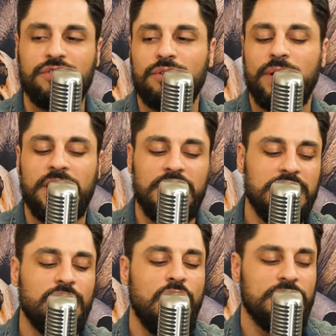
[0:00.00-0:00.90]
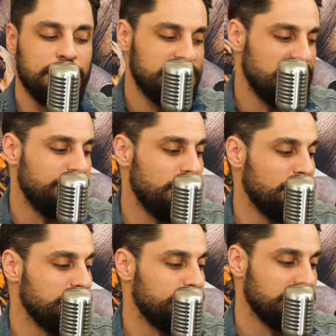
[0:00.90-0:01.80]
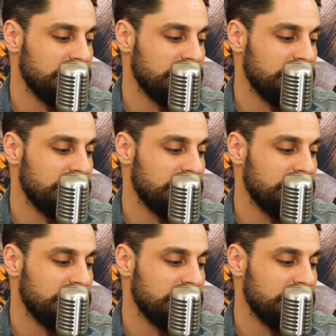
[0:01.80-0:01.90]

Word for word: So he caught himself multiple